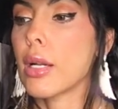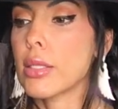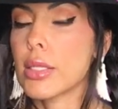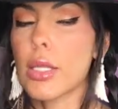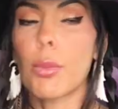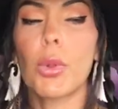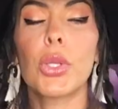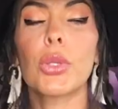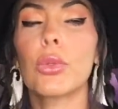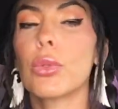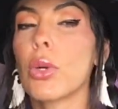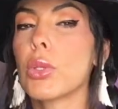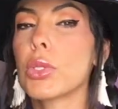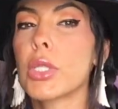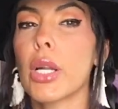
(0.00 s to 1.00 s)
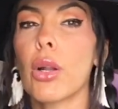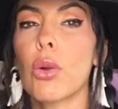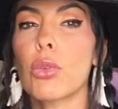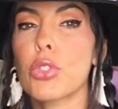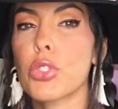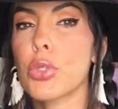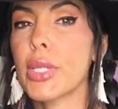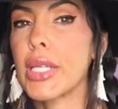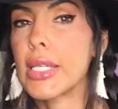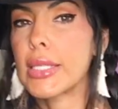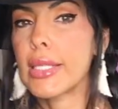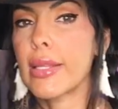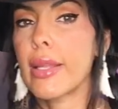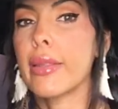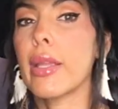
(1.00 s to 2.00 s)
someone who grows their own
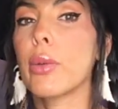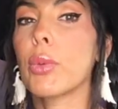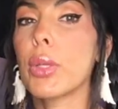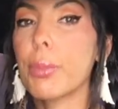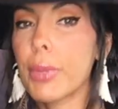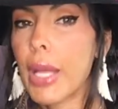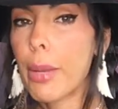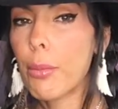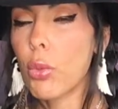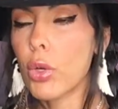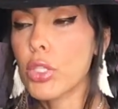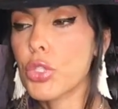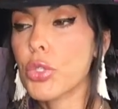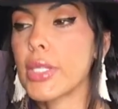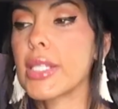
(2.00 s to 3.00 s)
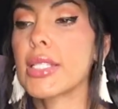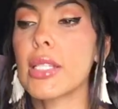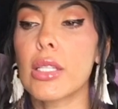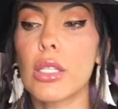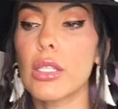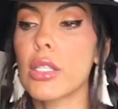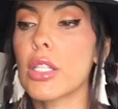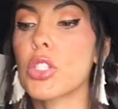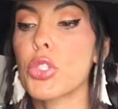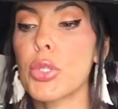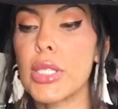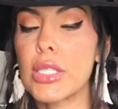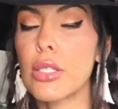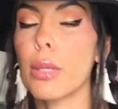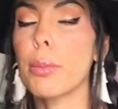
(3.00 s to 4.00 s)
trees and then they replant more trees and the
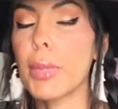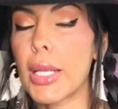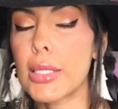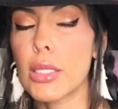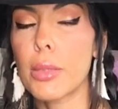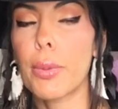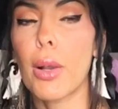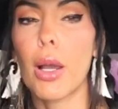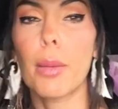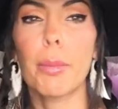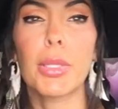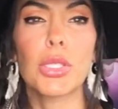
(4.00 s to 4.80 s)
trees are blessed upon.